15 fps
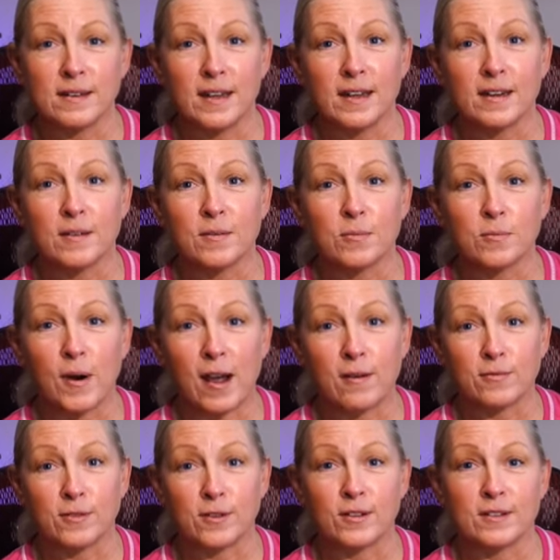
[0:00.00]
in a
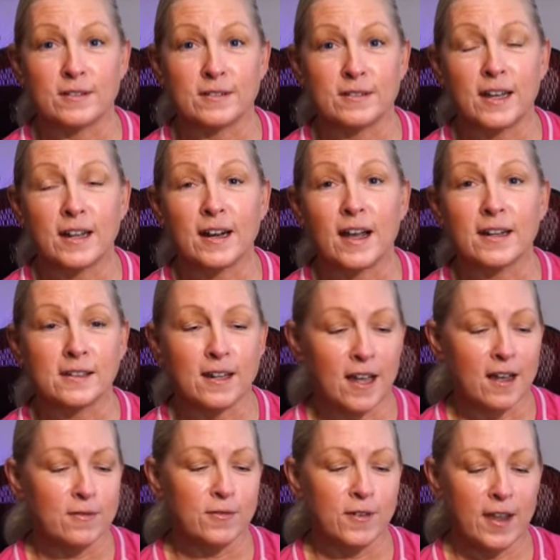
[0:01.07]
raffle that I
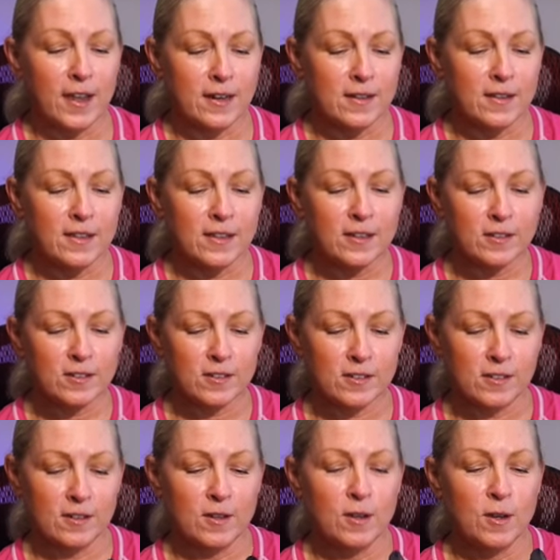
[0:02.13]
love, and
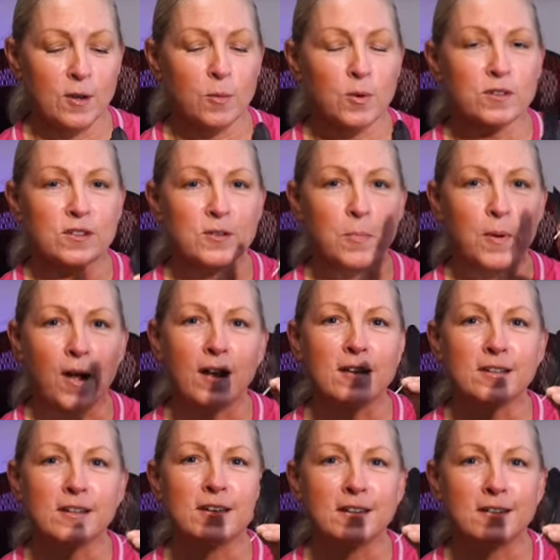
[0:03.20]
this was
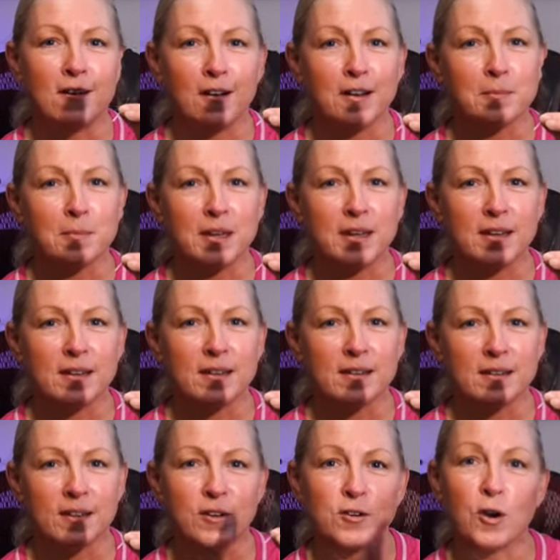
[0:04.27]
deposited on me
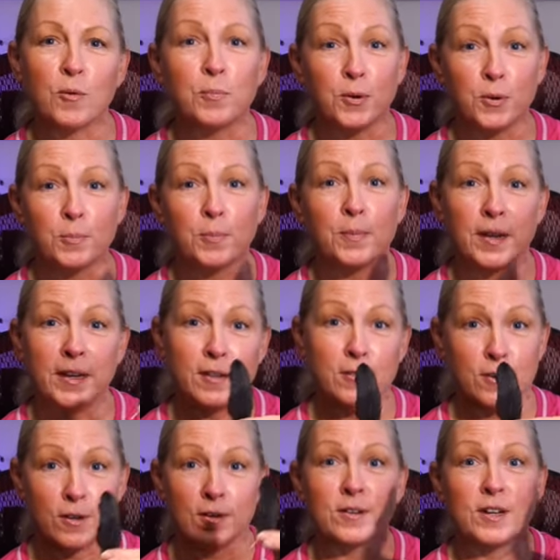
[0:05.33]
no poop
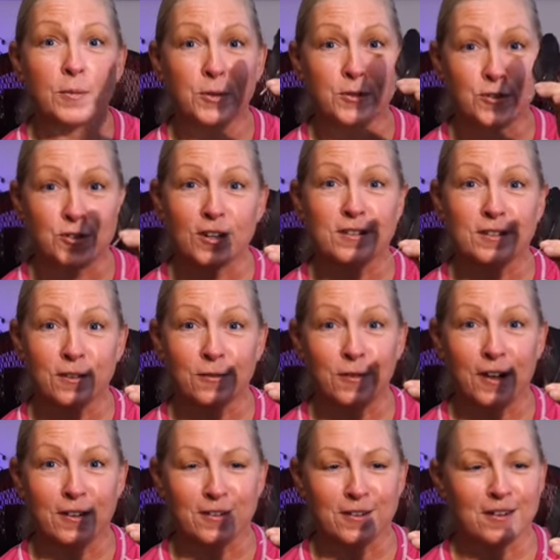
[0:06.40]
either. It was just the
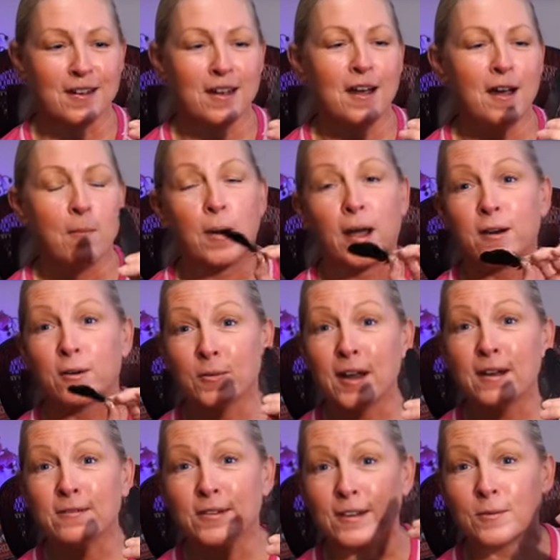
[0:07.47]
feather by a
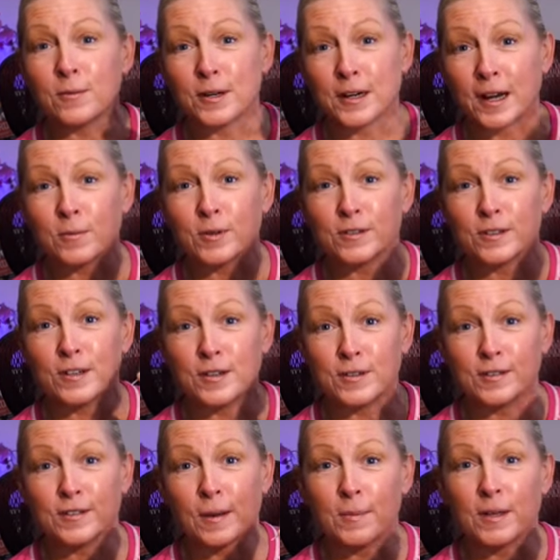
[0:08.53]
raven when I was in
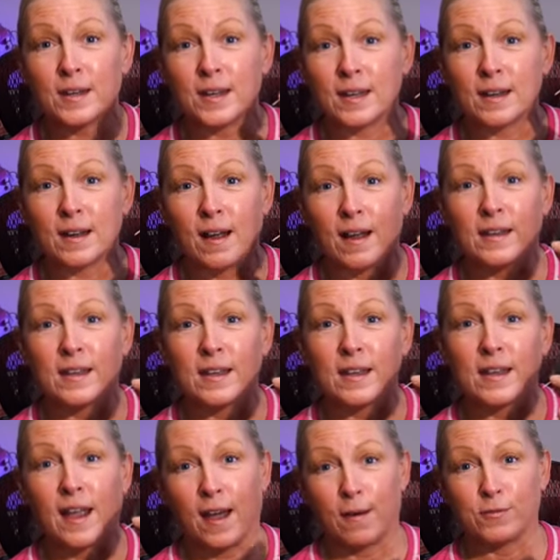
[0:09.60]
Yosemite
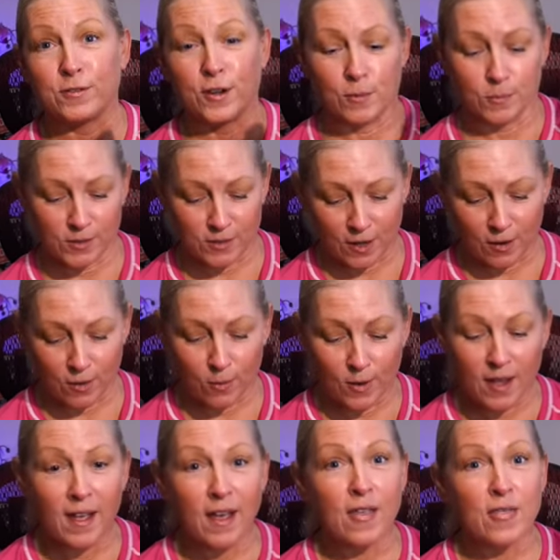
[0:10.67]
hiking Half Dome. So
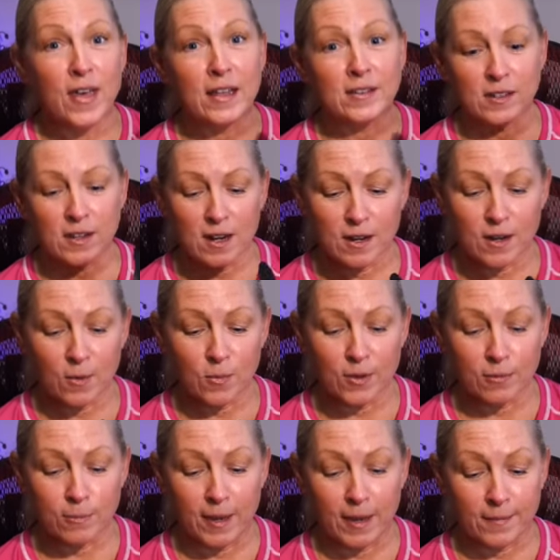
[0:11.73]
that's got to go
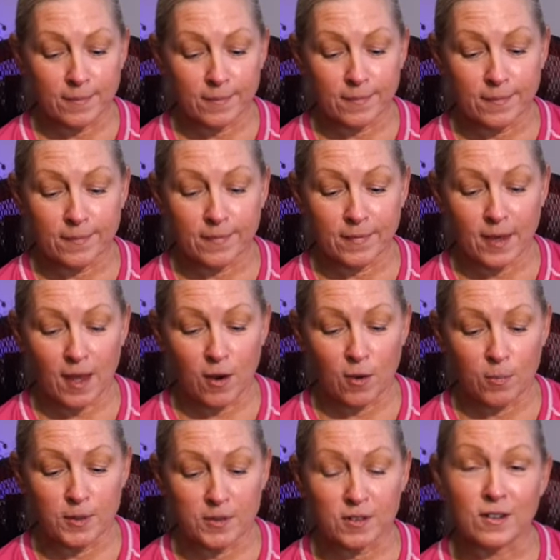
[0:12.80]
with me. I
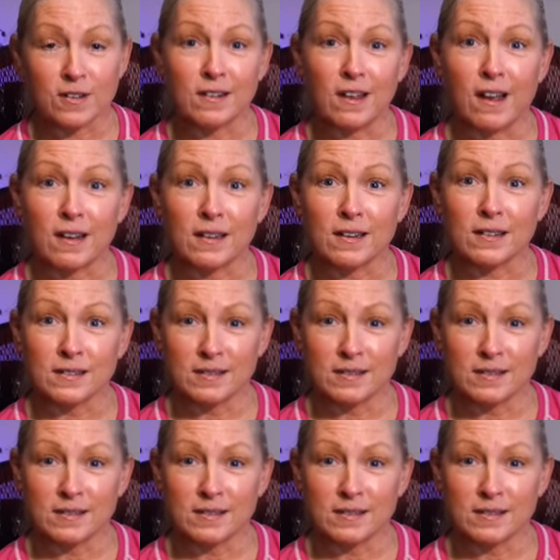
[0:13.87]
hope it's good luck.